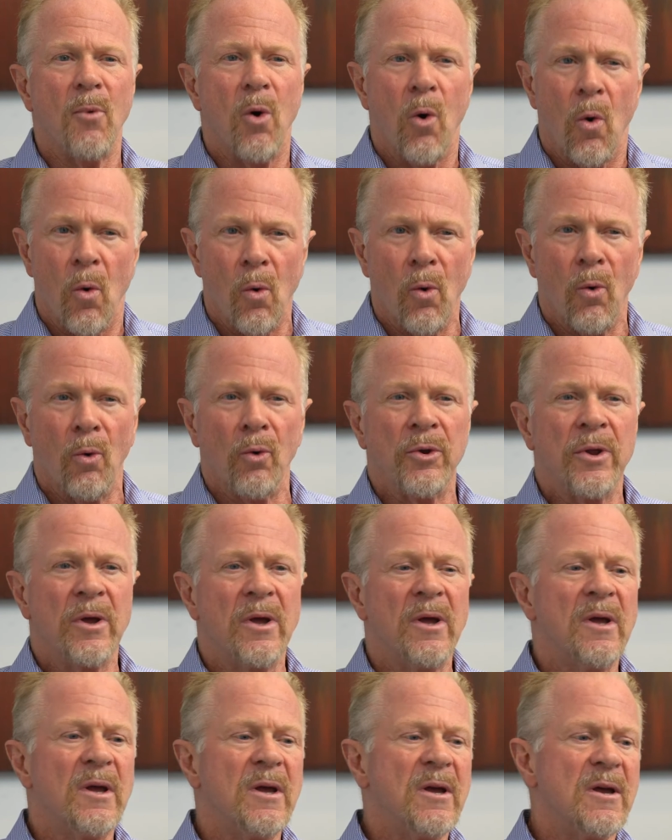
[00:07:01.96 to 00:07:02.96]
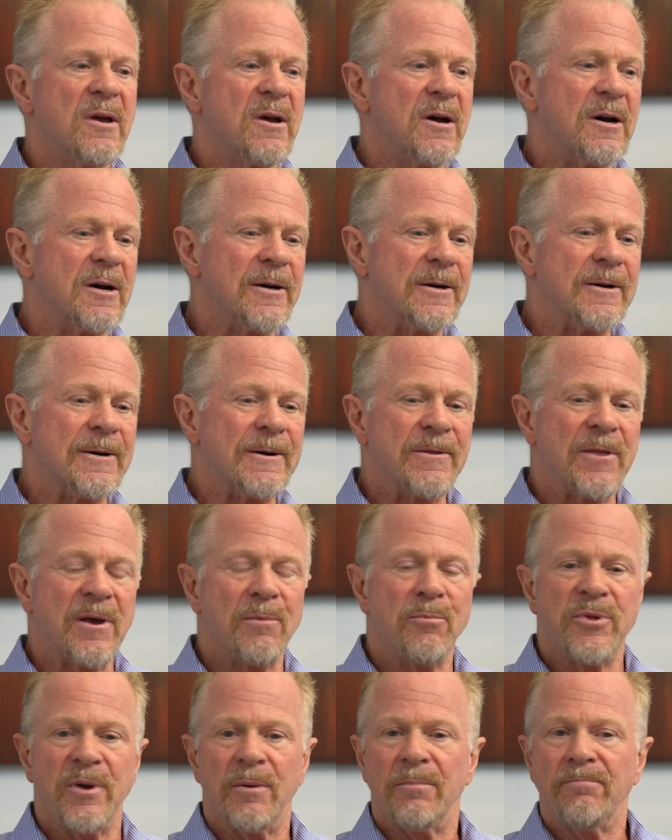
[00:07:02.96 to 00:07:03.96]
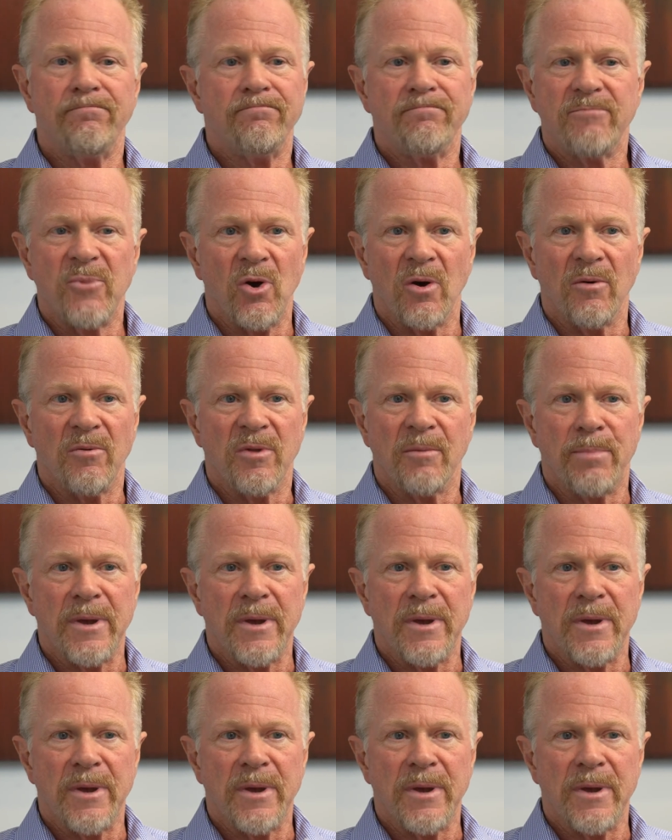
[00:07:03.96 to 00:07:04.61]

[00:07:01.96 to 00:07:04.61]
old, that the